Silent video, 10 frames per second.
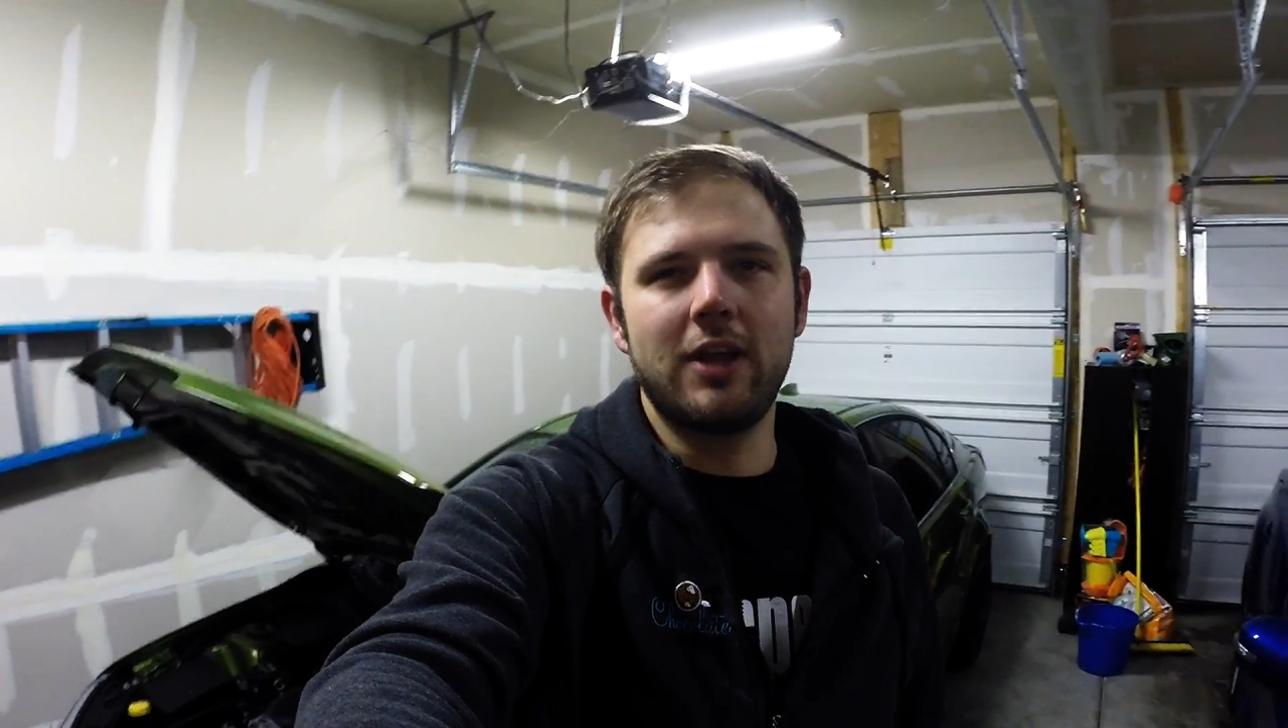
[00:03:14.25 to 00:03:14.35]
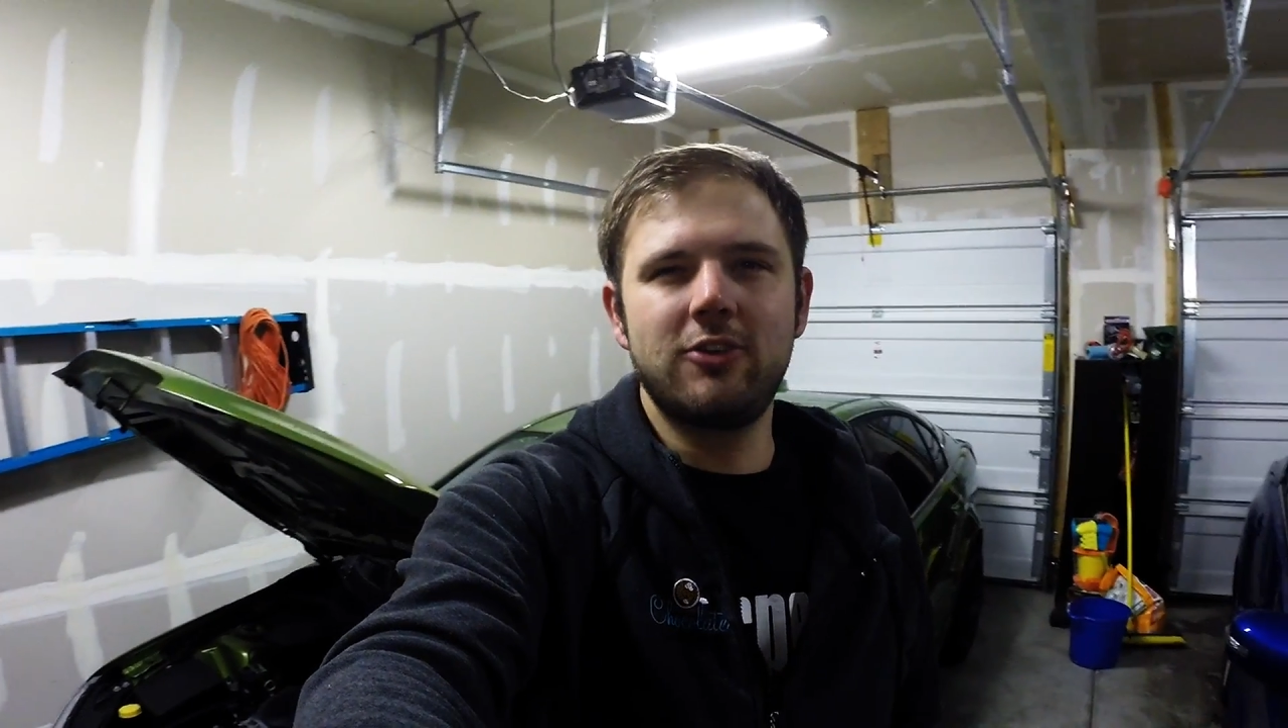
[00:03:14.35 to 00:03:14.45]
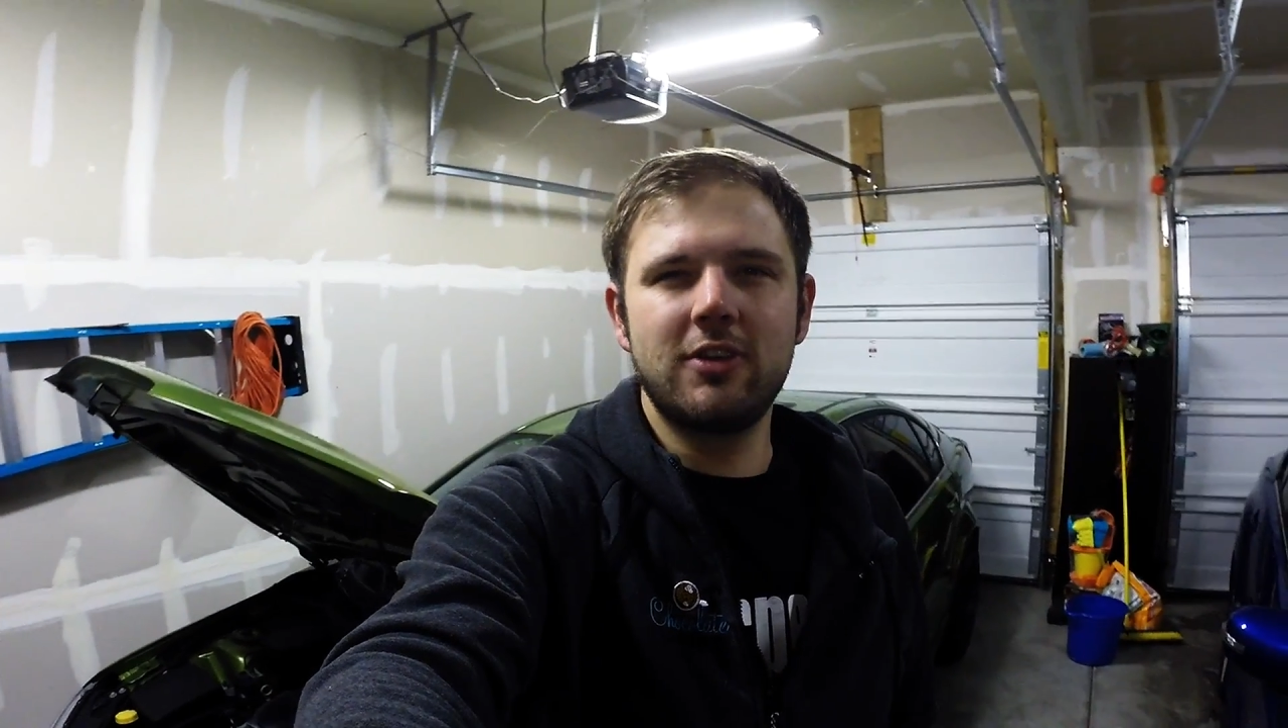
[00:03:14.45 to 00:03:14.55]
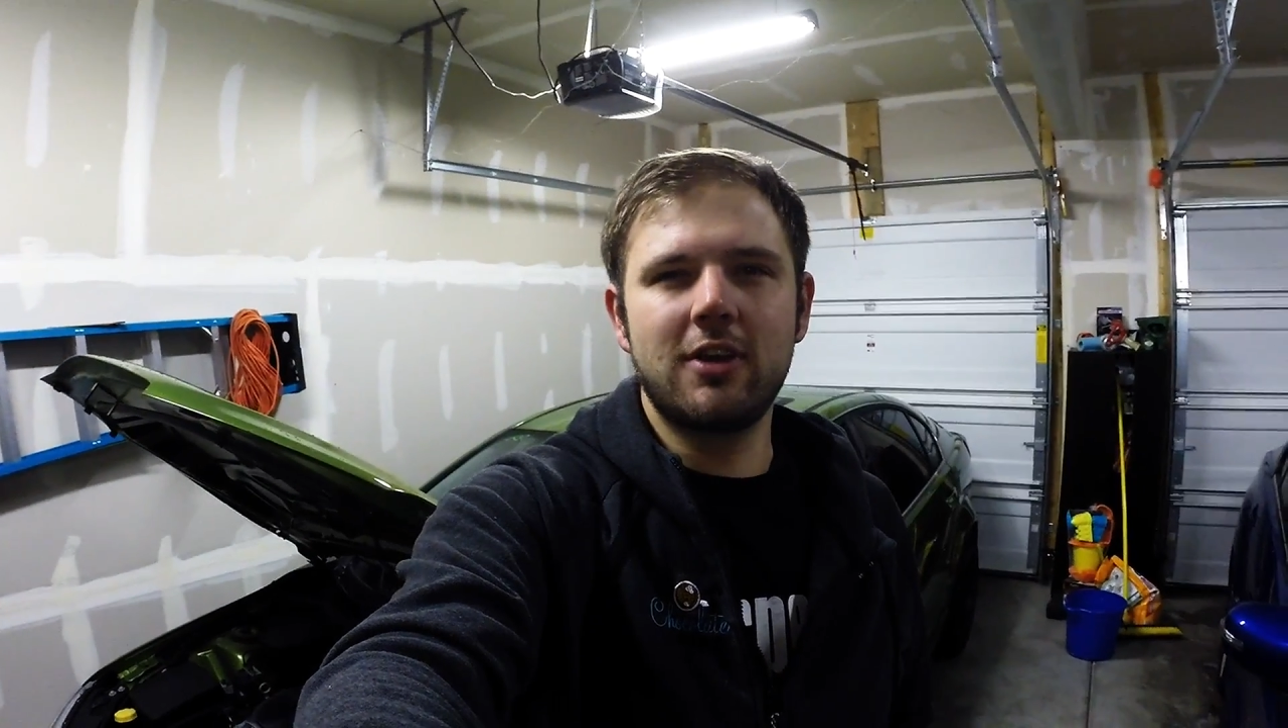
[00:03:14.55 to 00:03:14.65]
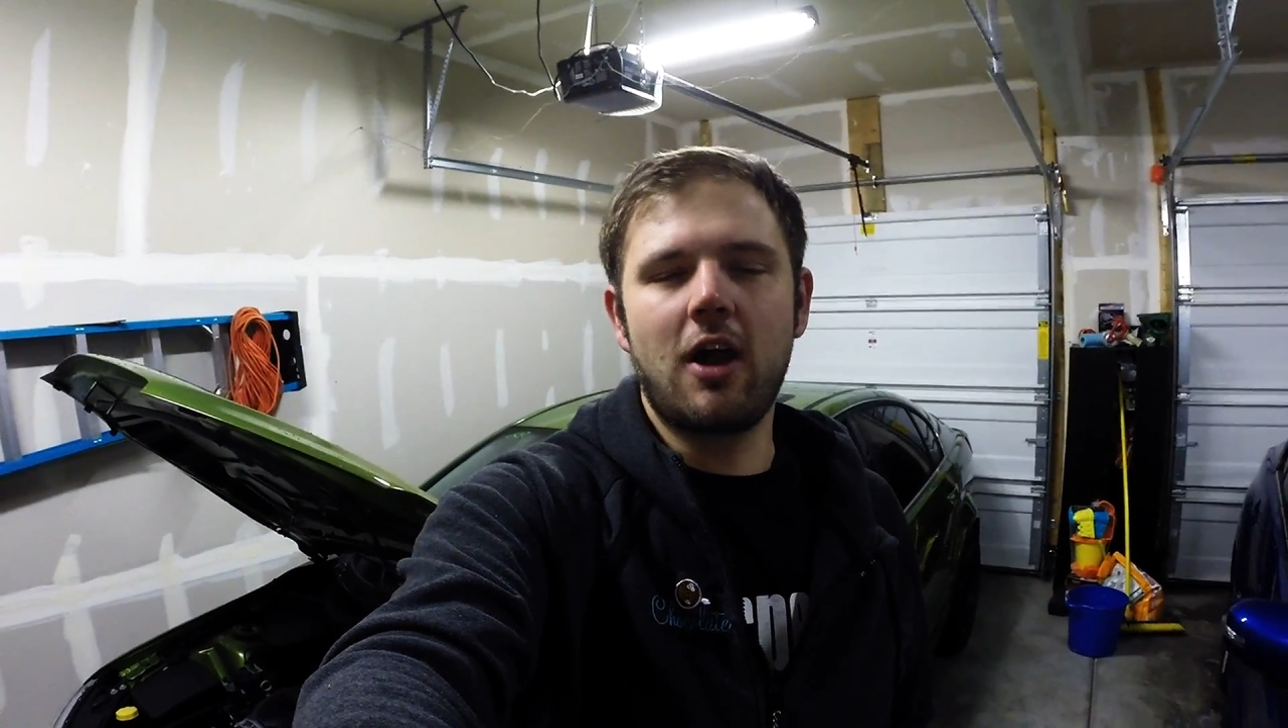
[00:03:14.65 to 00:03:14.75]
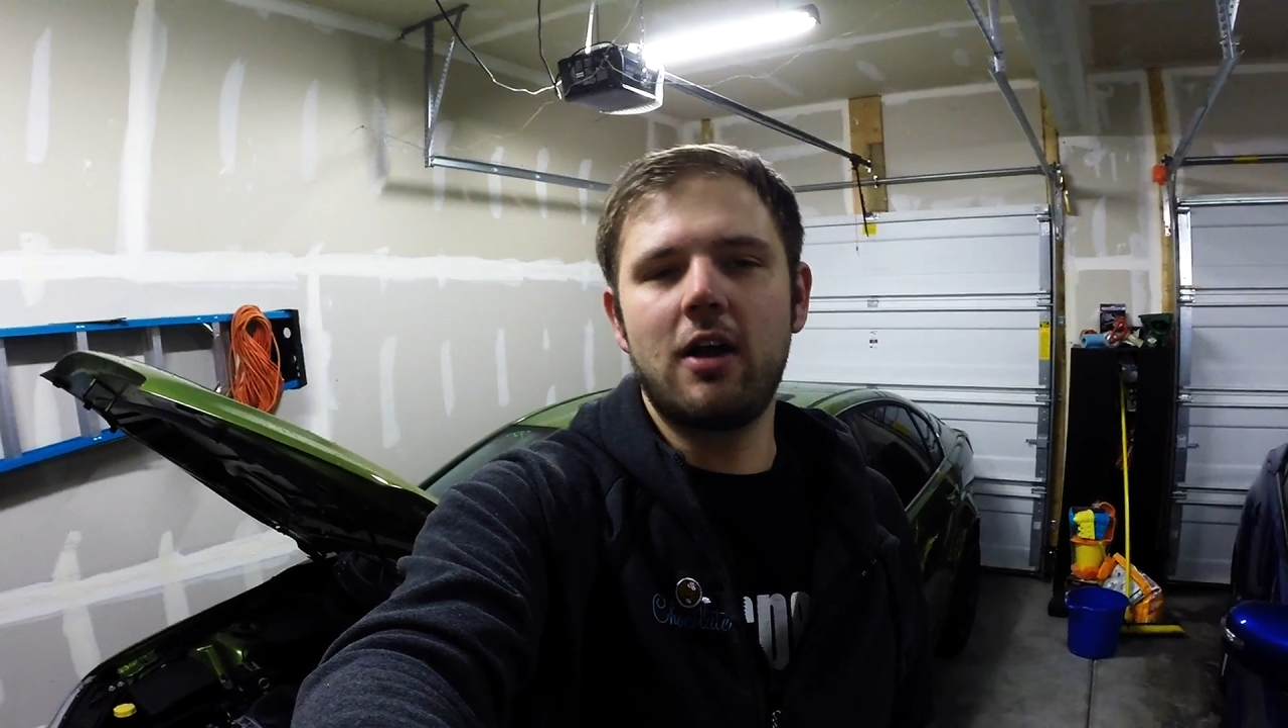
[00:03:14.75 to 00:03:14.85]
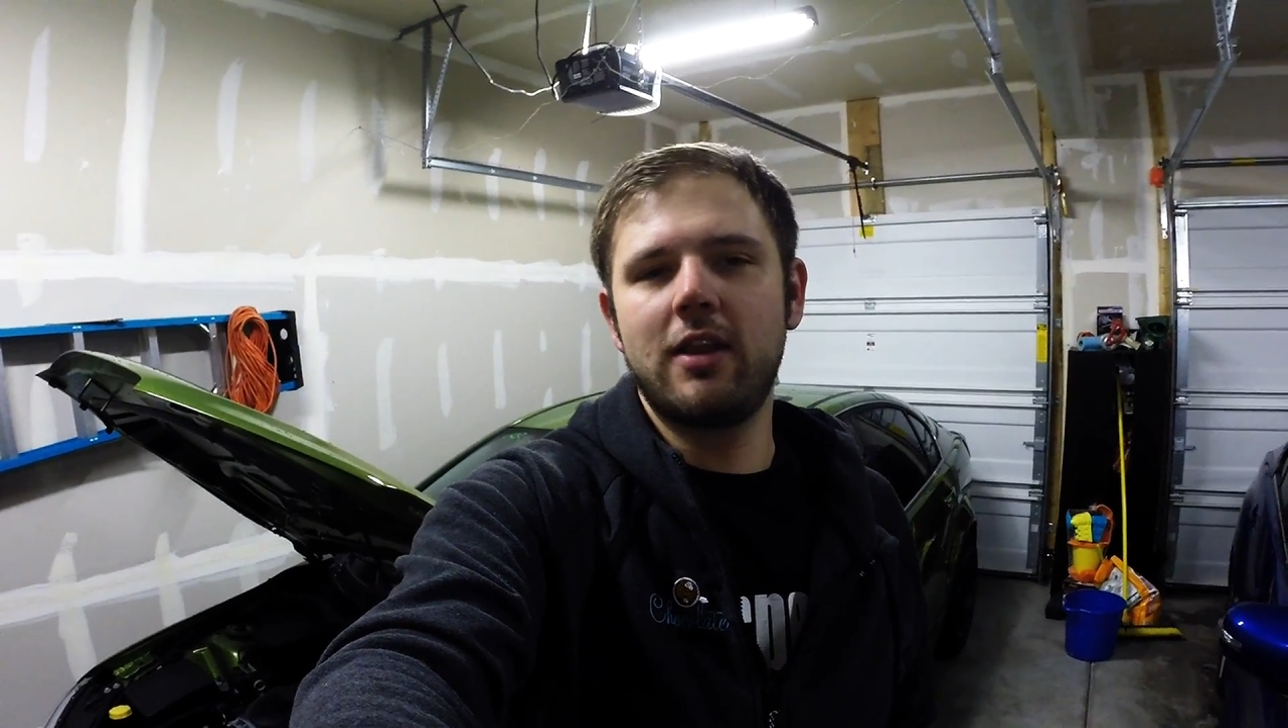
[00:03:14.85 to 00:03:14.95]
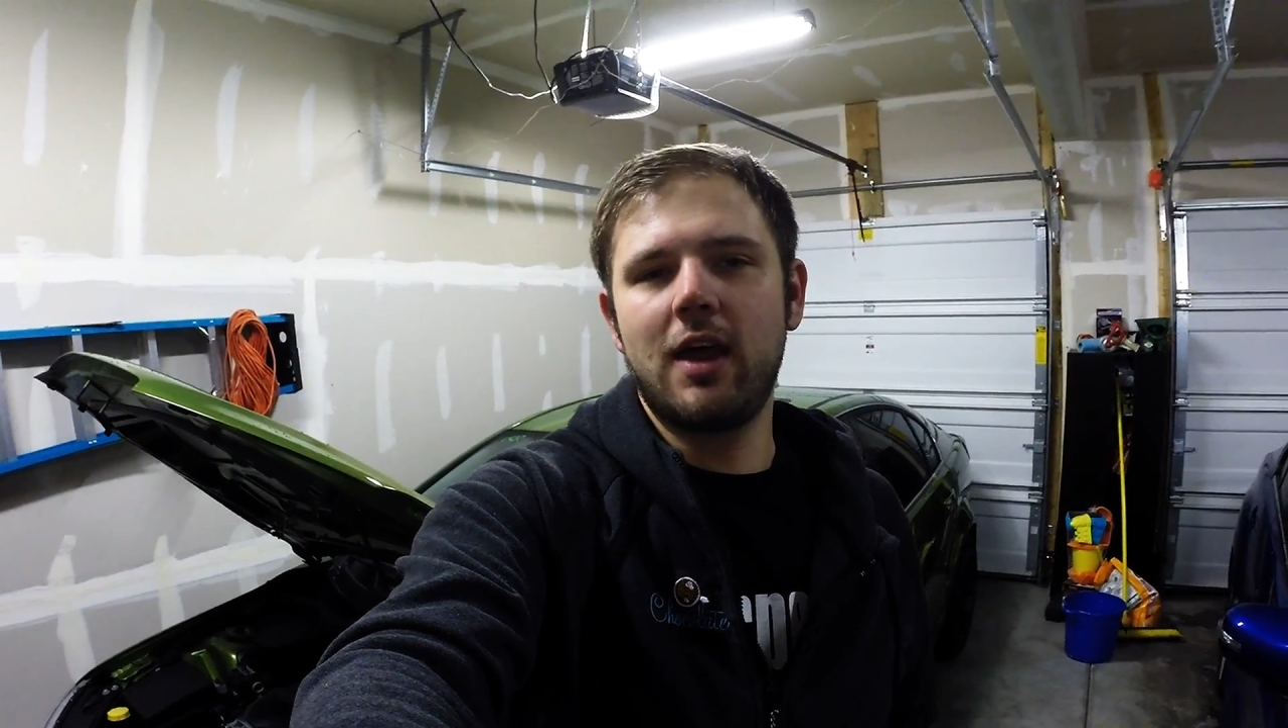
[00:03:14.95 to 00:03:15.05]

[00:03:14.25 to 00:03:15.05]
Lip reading: took the car to